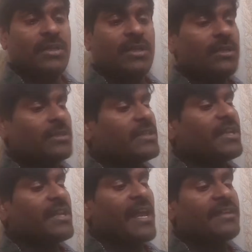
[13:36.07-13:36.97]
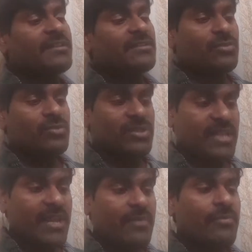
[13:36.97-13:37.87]
Then to
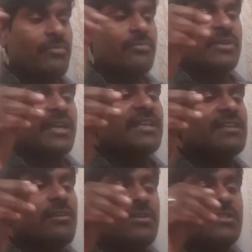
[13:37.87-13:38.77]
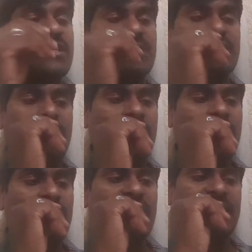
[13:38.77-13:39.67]
save heat losses, hot
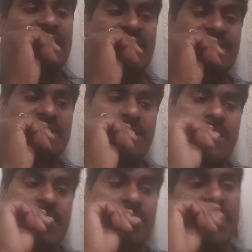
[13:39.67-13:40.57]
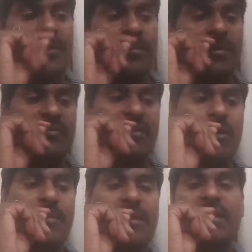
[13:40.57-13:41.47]
water tanks are made up of
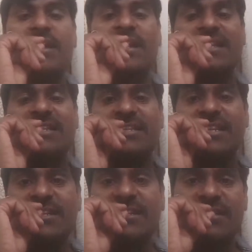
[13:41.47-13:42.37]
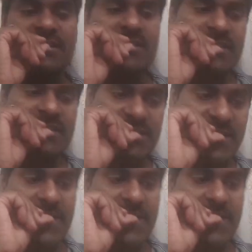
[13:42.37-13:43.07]
copper rather than steel.